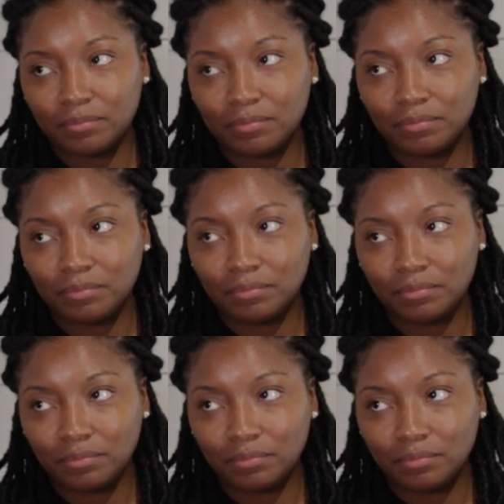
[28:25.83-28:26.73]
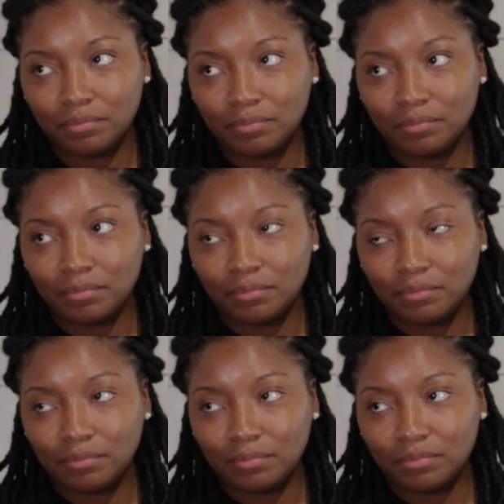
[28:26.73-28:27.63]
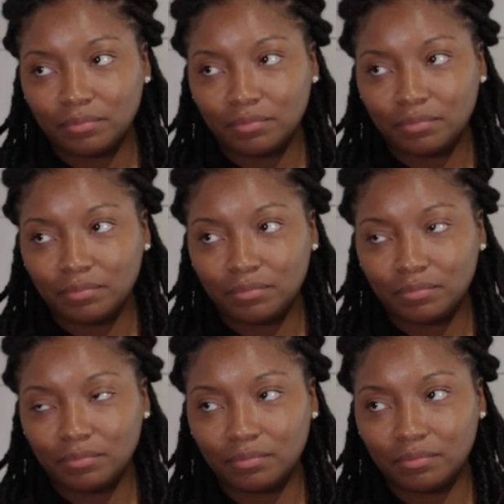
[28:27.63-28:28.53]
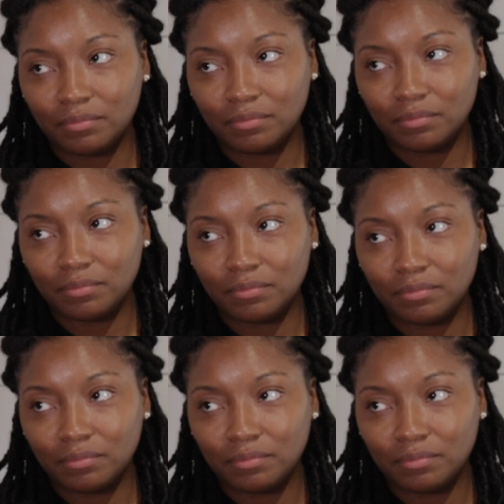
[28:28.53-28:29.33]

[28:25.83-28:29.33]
(not speaking)